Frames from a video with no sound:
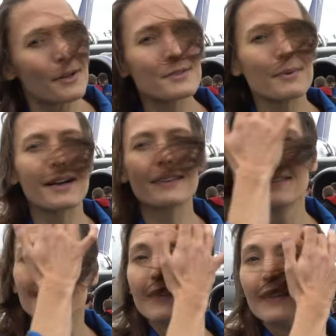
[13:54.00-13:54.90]
worked well
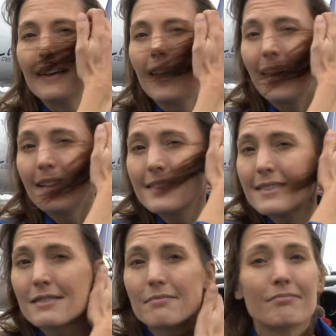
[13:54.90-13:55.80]

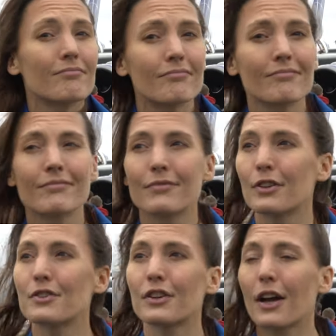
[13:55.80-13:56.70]
and
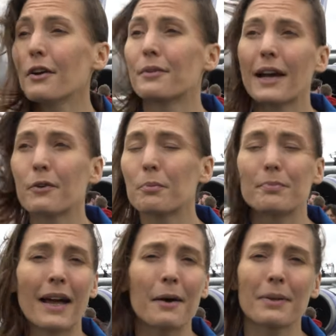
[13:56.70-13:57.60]
good to go. They're all
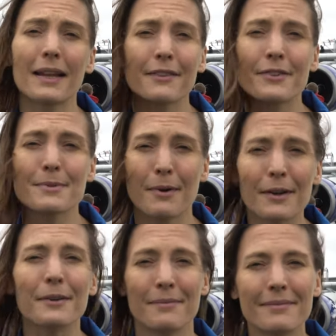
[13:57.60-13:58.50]
now planning for
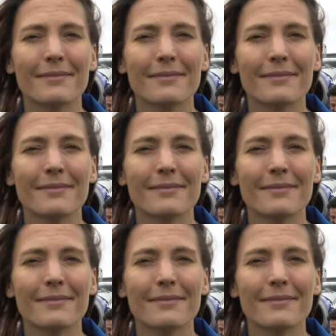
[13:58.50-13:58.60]
tomorrow.